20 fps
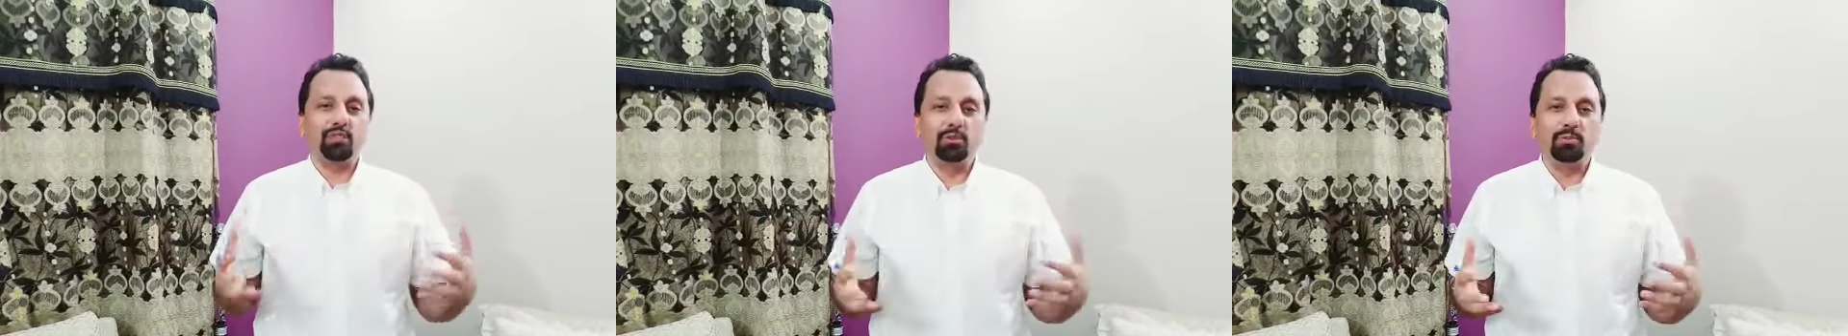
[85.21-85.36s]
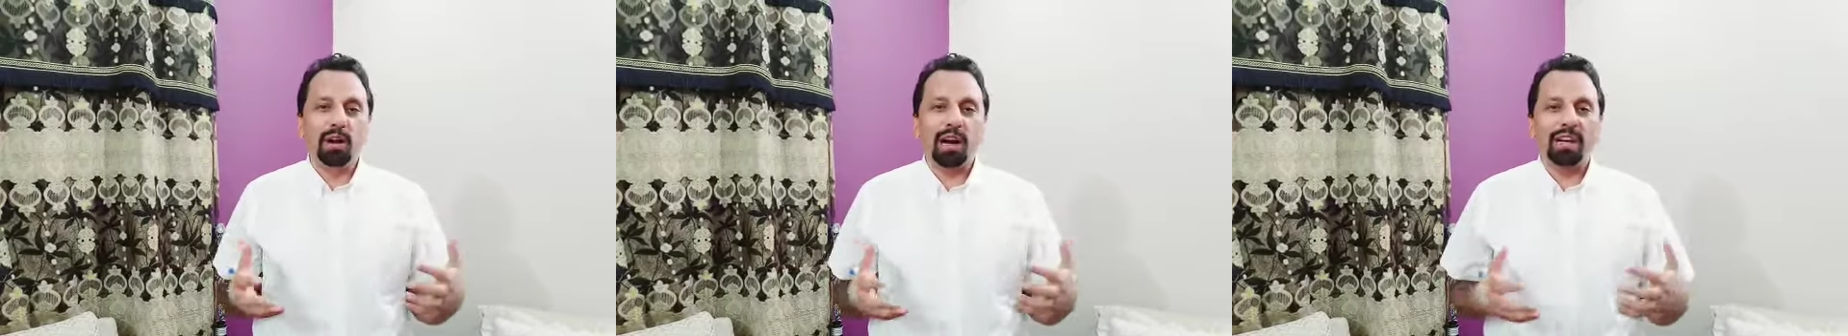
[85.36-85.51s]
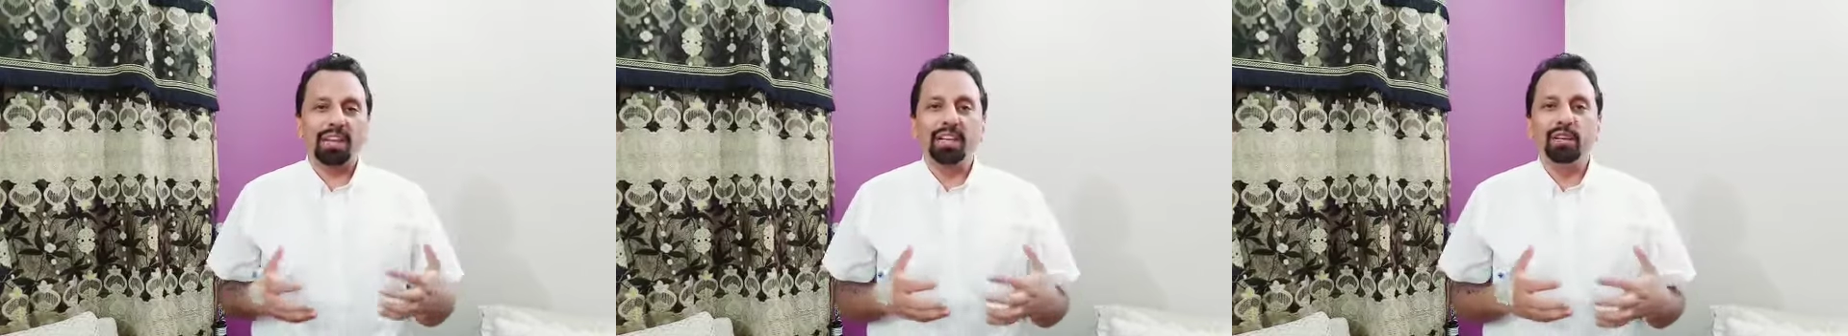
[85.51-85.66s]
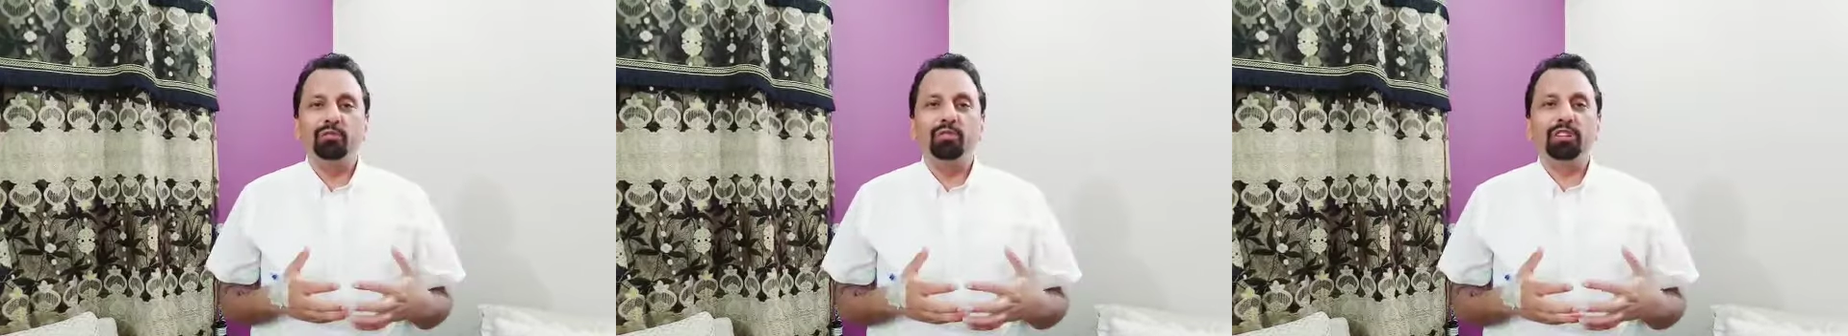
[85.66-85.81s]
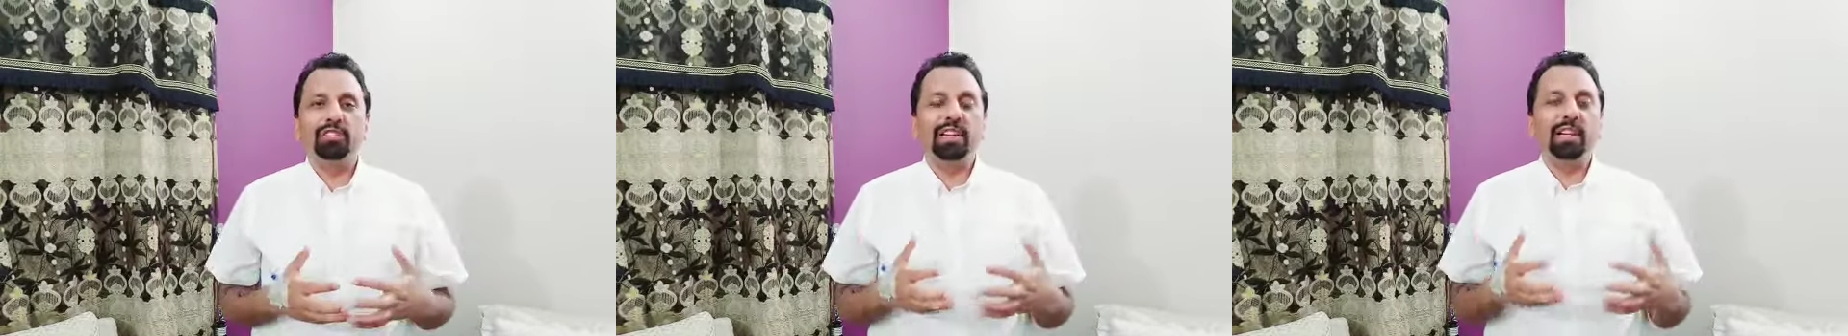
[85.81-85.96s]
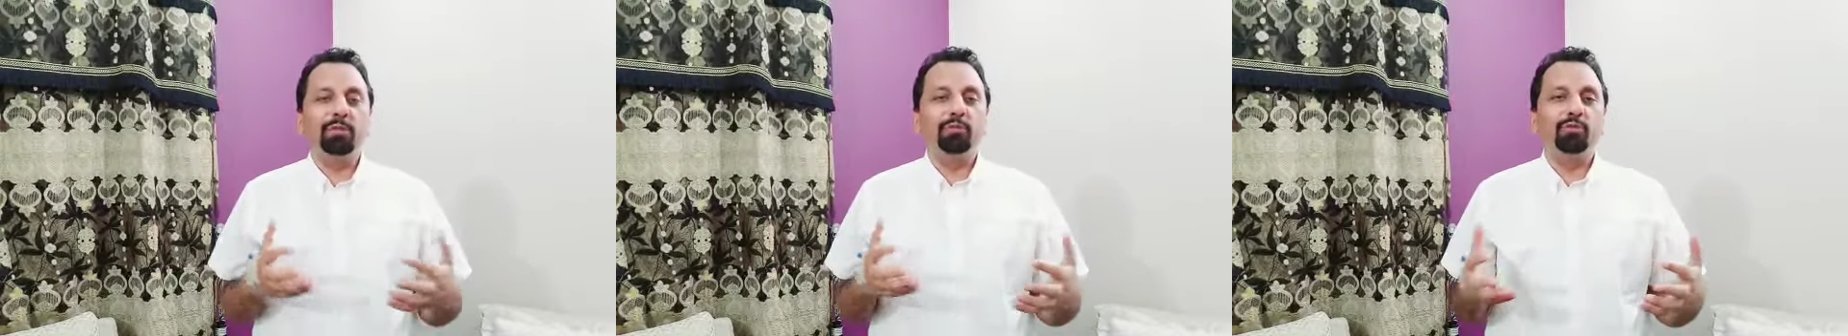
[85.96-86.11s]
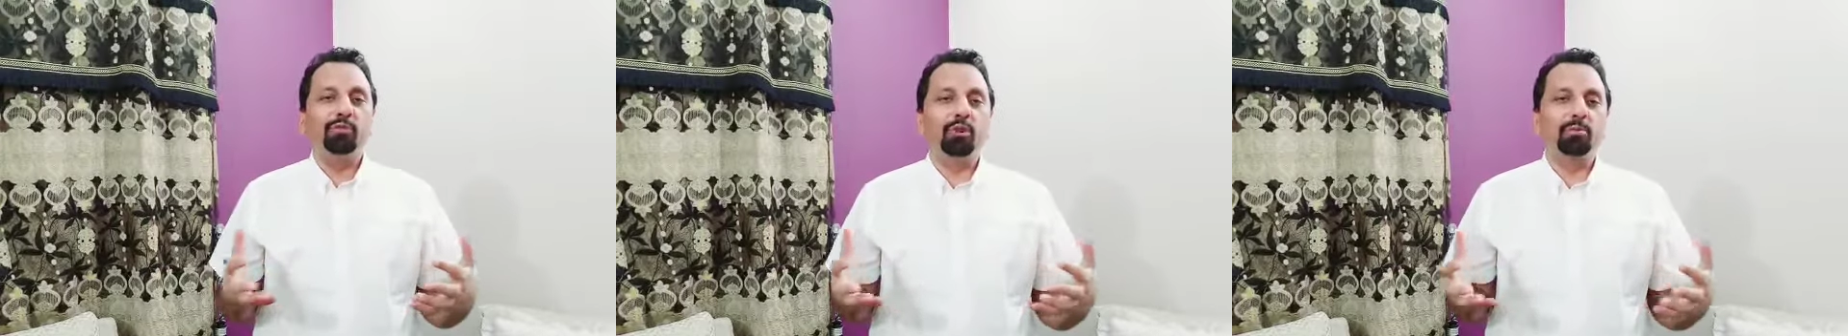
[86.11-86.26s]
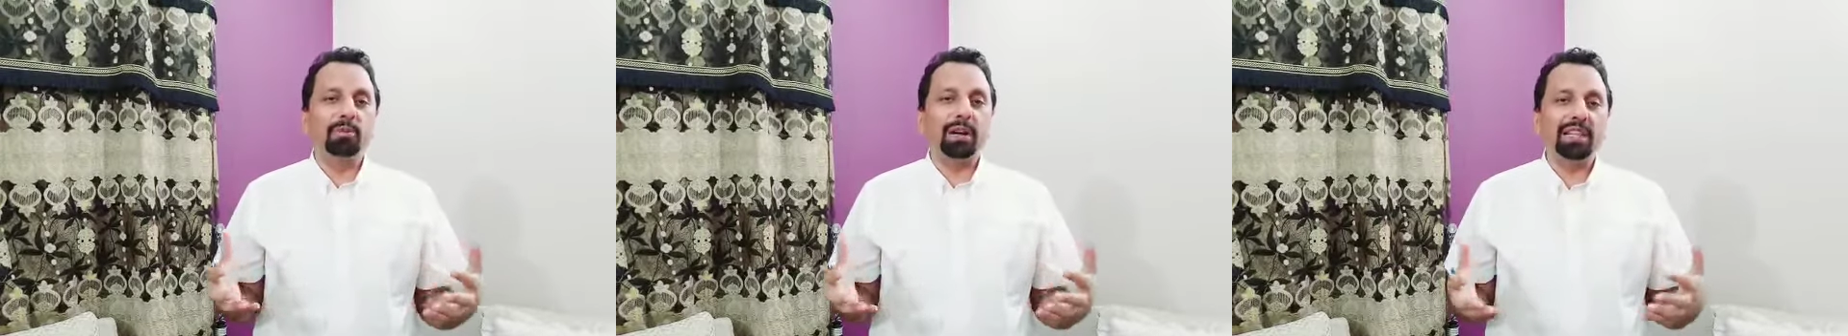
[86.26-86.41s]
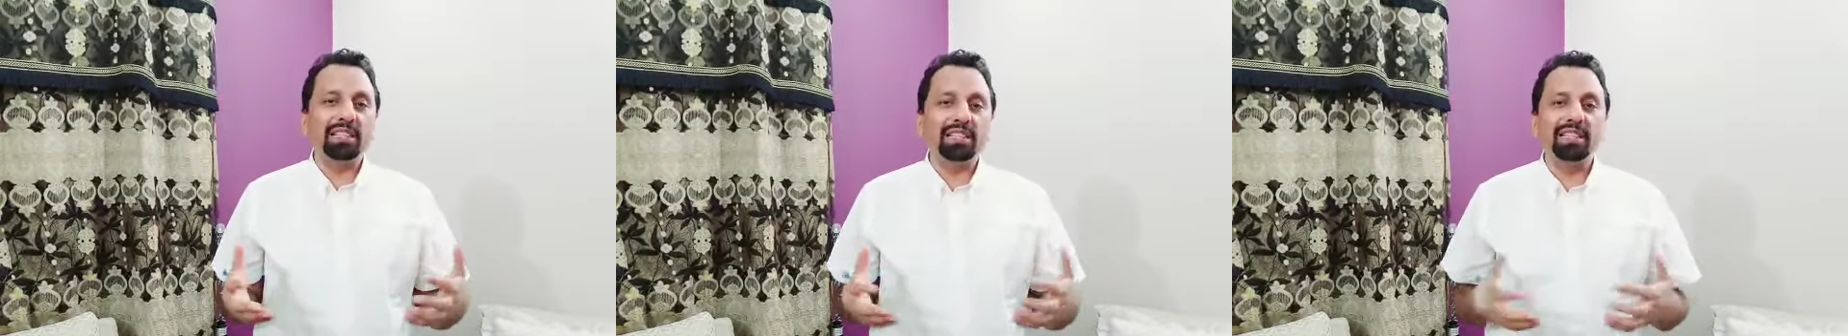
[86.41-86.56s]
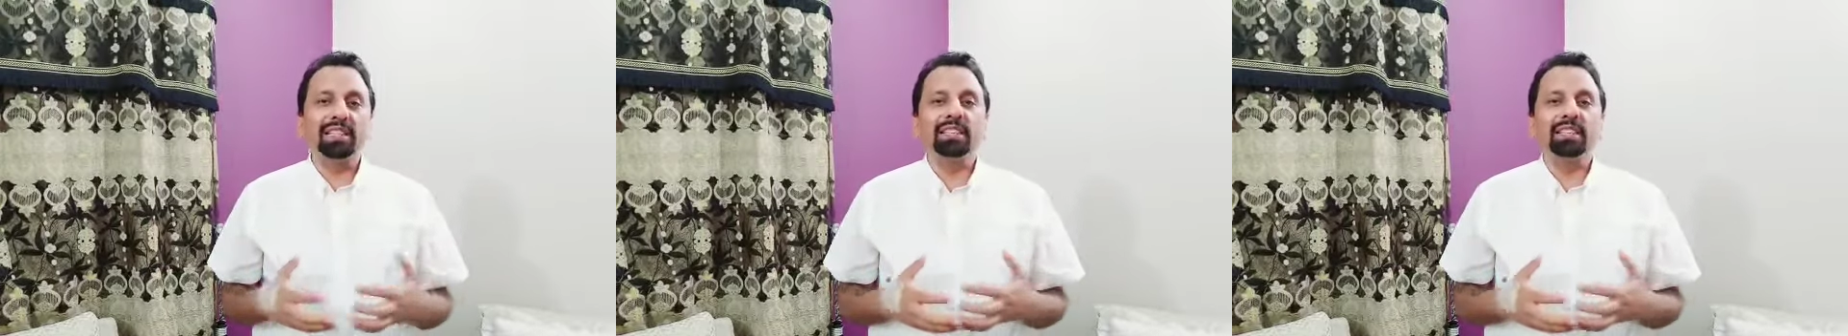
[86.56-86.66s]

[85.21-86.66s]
market for 3-4 months,